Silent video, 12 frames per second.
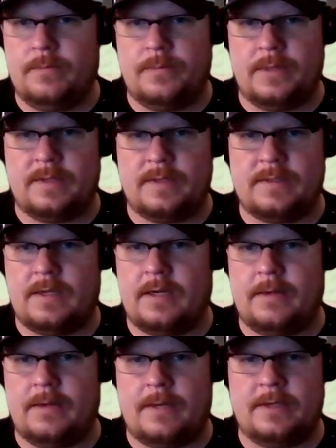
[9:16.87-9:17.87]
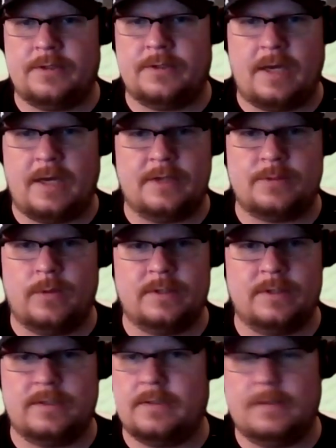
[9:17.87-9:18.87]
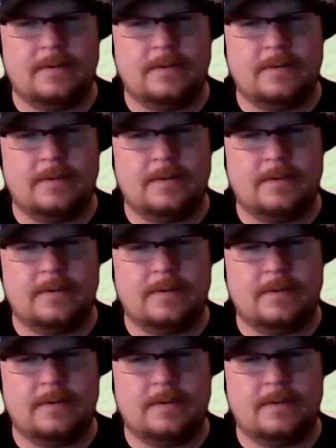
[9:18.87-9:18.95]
but I just wasn't.